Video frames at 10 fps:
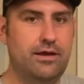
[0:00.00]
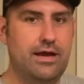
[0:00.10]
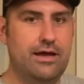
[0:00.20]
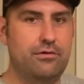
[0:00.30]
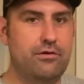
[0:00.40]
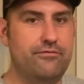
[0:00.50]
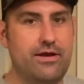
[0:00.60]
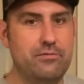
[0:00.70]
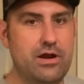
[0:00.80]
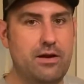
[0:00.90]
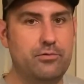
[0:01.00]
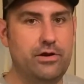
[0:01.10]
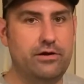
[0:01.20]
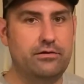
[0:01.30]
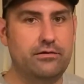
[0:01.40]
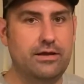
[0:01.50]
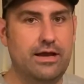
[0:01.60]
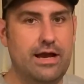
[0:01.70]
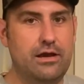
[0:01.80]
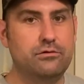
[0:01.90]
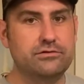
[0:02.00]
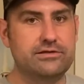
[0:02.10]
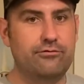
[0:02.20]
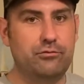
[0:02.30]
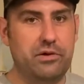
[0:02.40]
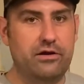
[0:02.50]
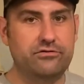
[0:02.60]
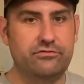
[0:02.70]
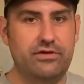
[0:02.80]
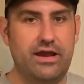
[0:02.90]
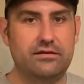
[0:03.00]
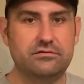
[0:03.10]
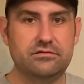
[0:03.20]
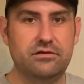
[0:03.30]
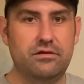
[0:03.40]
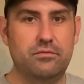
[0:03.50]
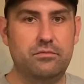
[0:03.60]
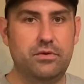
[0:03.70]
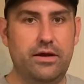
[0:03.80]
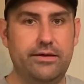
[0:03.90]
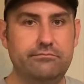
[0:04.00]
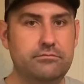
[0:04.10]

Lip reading: I don't know if I'm an operator. I own several pairs of Vans, but